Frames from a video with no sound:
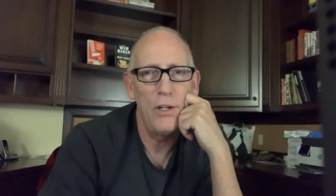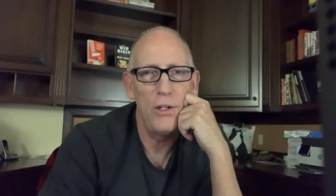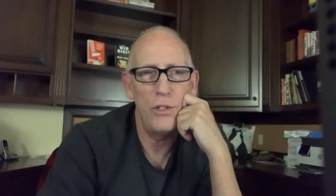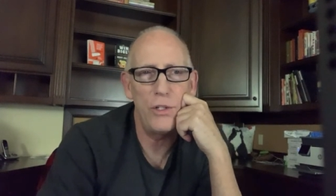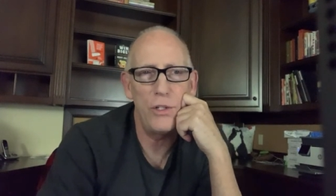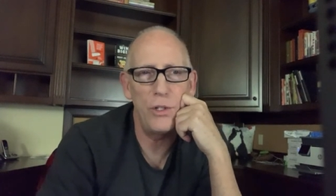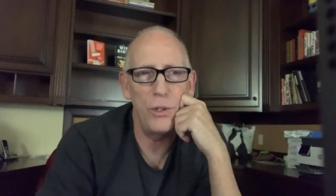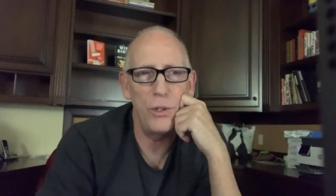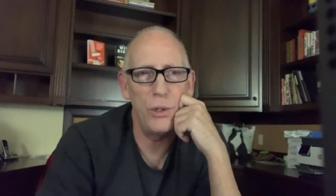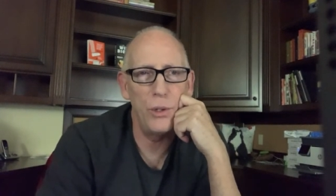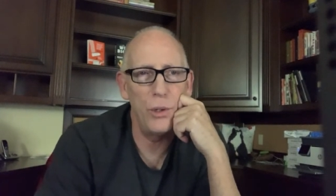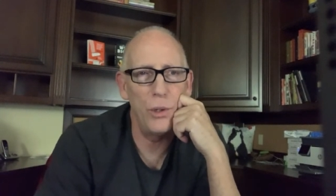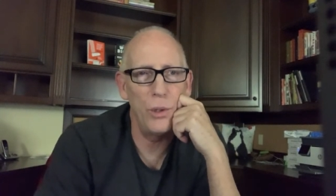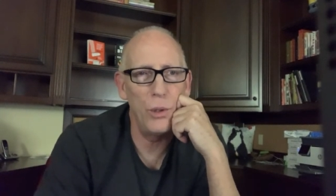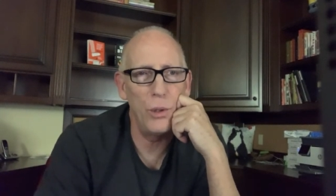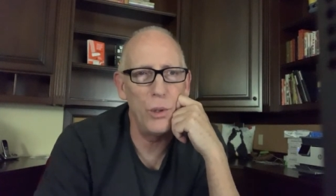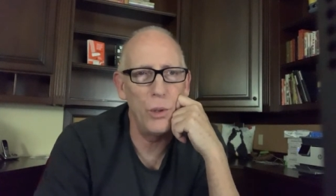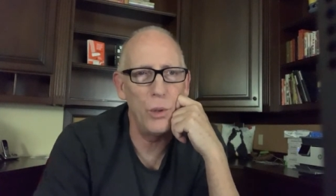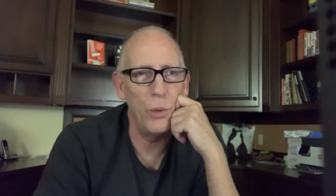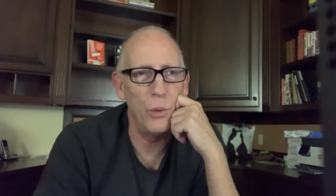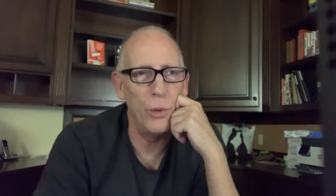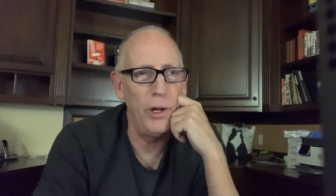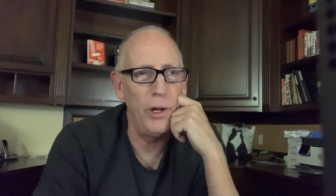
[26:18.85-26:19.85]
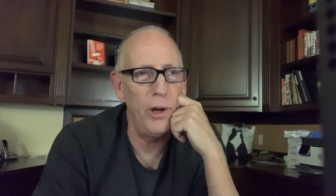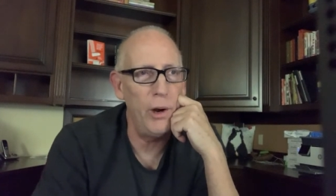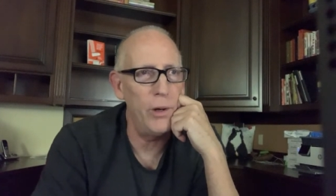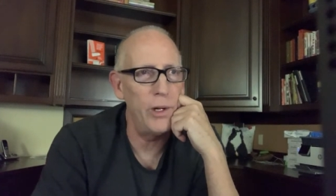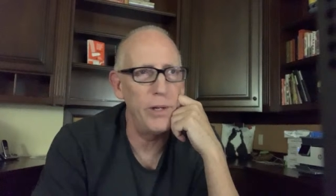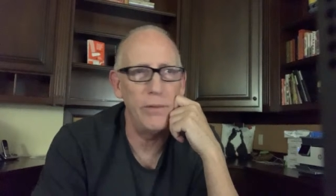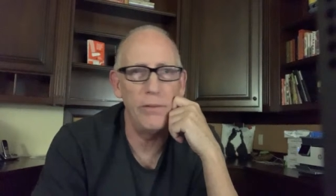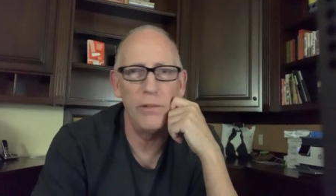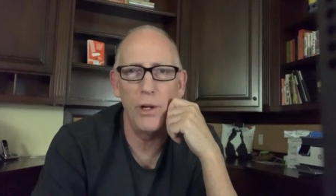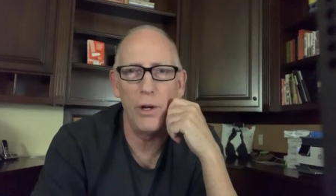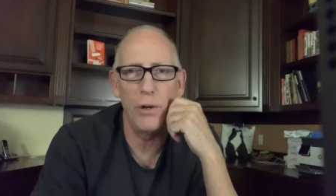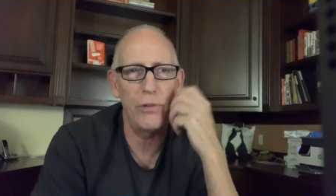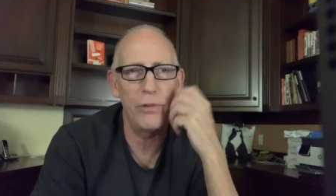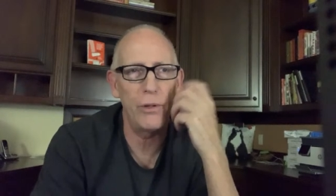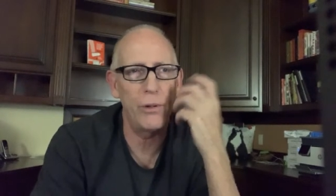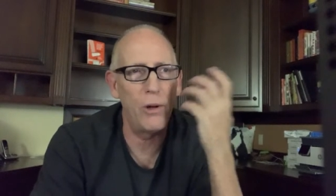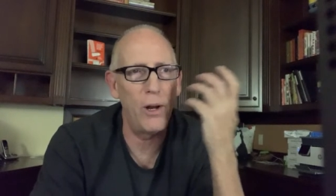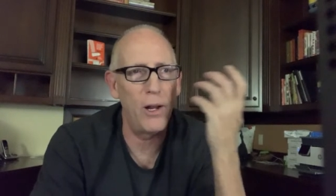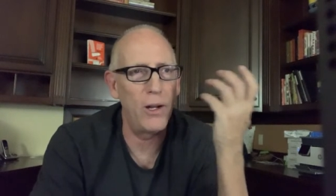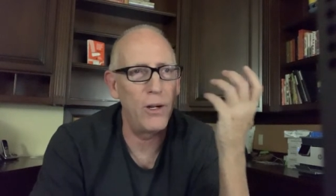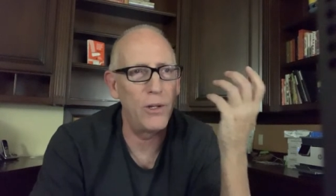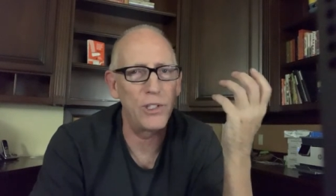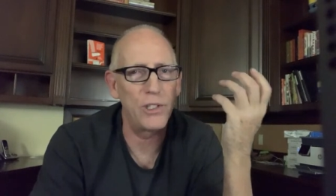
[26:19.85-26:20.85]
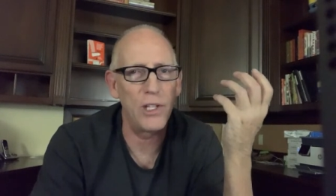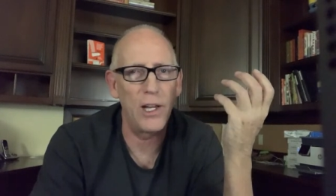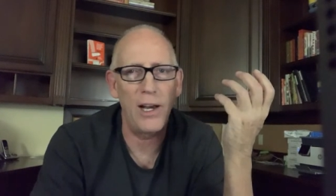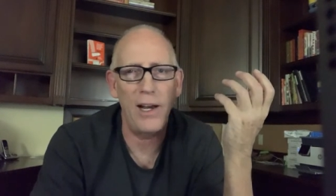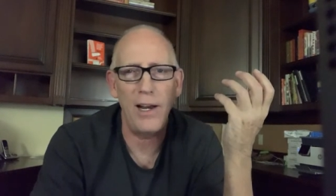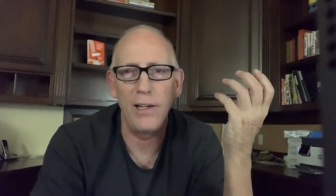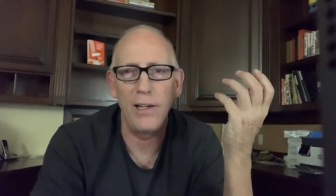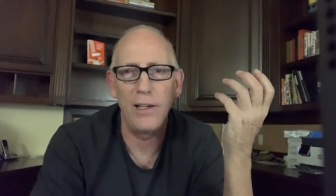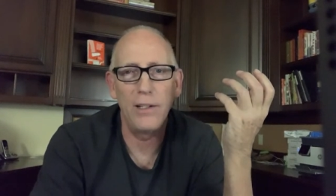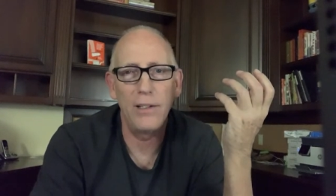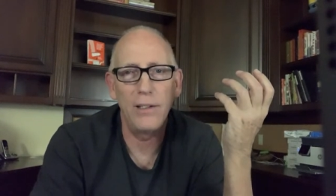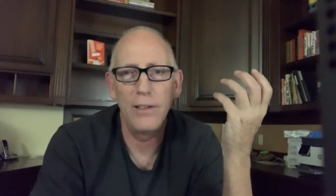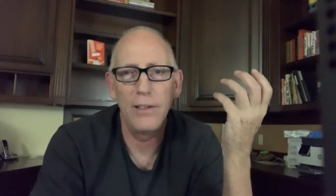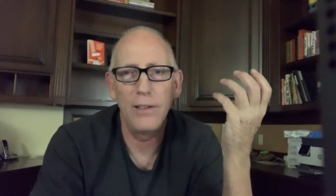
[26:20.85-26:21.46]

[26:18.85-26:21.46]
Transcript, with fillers: to we don't even know if they're on our side.